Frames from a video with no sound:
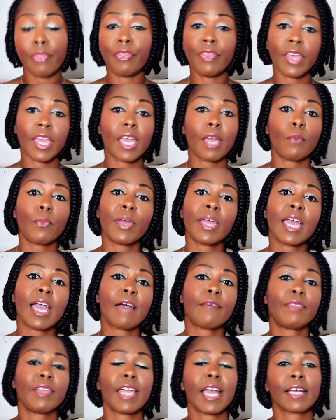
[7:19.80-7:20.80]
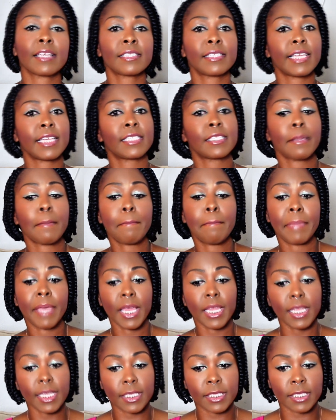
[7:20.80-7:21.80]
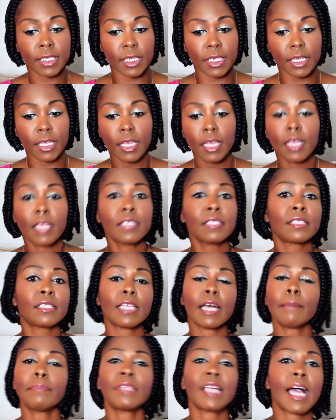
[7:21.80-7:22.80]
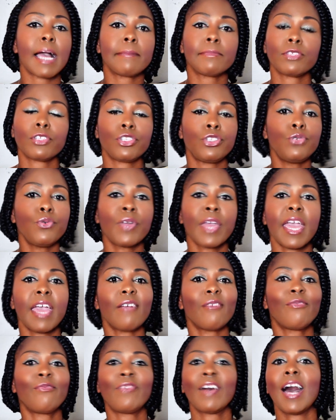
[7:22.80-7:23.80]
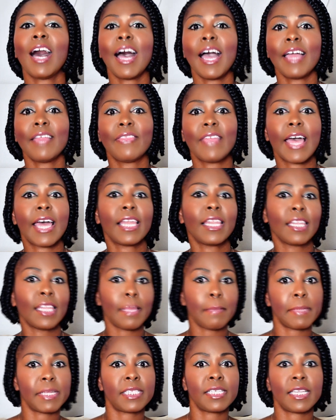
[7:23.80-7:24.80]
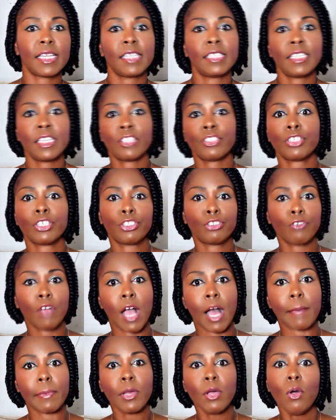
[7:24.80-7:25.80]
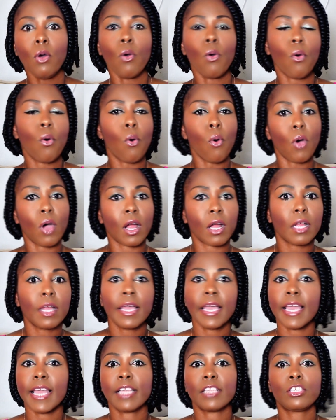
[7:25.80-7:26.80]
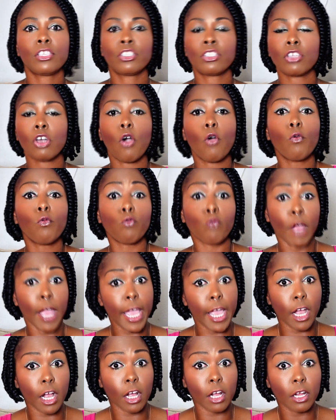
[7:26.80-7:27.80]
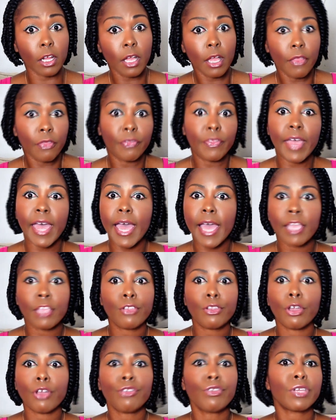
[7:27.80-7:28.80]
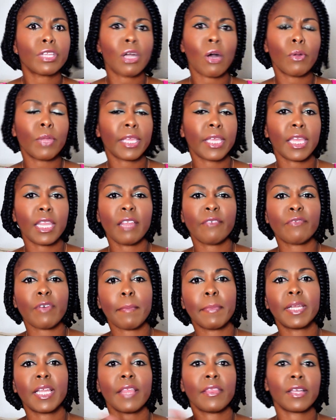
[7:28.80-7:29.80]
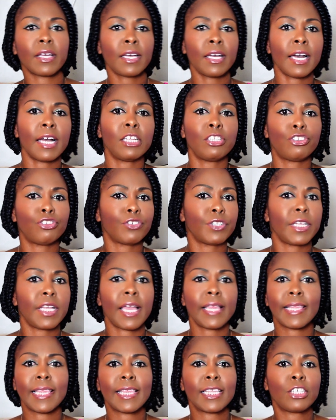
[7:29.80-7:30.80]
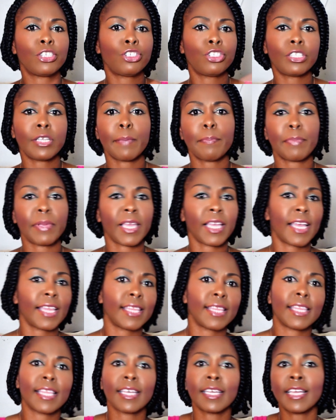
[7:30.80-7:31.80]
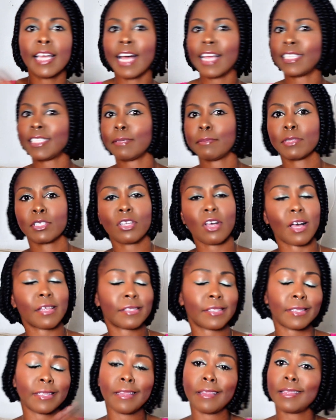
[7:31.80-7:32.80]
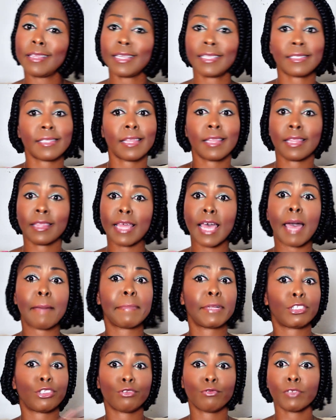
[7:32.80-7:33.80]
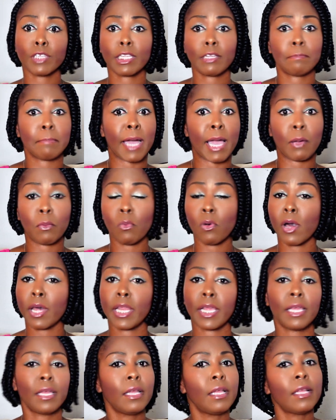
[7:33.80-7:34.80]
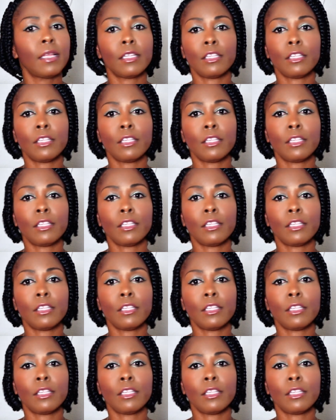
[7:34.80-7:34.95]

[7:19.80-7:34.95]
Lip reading: Then we have the accessibility. Sometimes you can't find that limited edition drop, or it's so rare that, you can only get it from another country, and then the shipping and then the customs costs and the this and the that, but you really might want it.